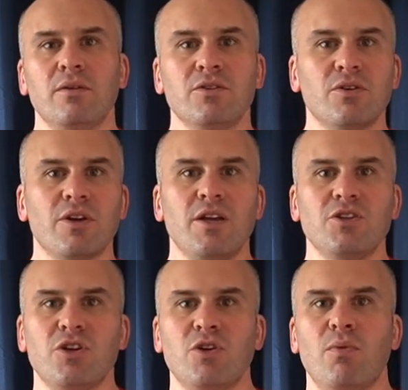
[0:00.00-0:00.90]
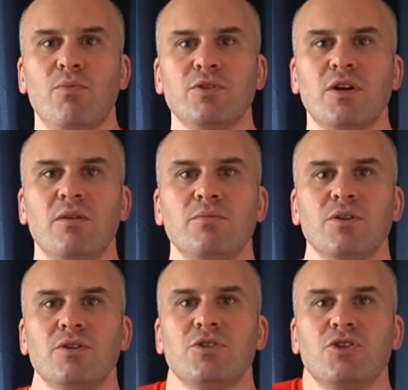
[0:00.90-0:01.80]
So again, show you one more time. So
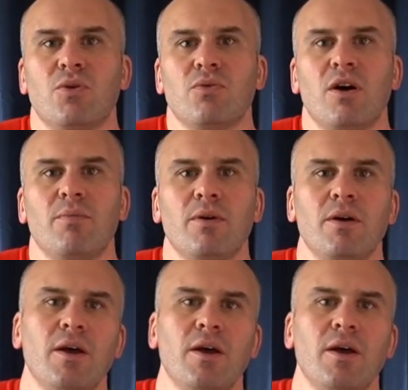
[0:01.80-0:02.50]
it's shoulder up,